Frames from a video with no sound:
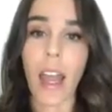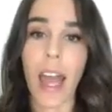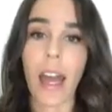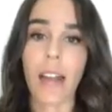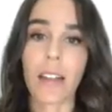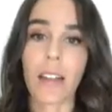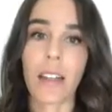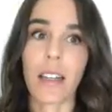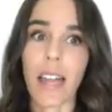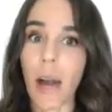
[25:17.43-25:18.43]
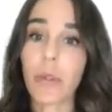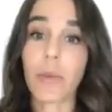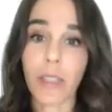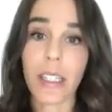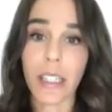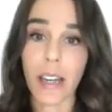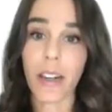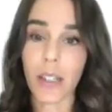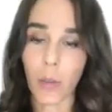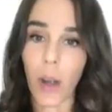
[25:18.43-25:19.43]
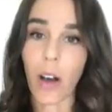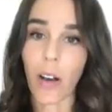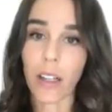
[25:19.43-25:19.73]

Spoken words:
And that was really scary as well,